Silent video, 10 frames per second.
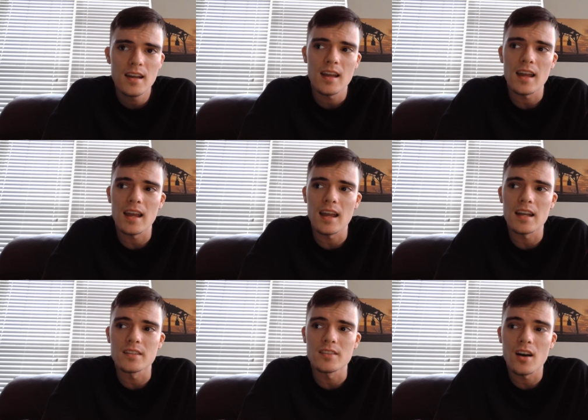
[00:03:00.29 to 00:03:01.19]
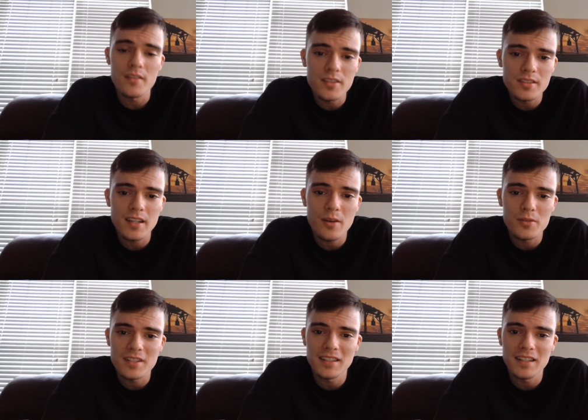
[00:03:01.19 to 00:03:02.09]
And obviously I
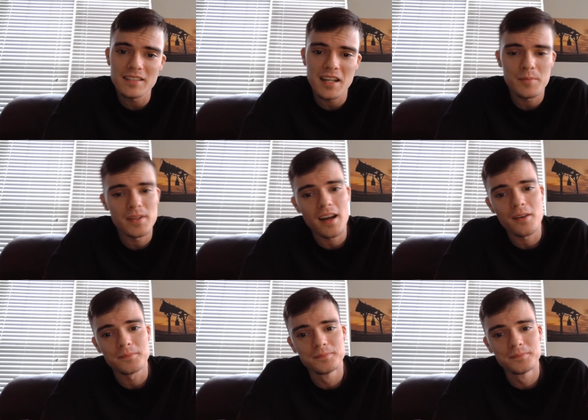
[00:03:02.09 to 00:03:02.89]
wasn't going to let it take me down.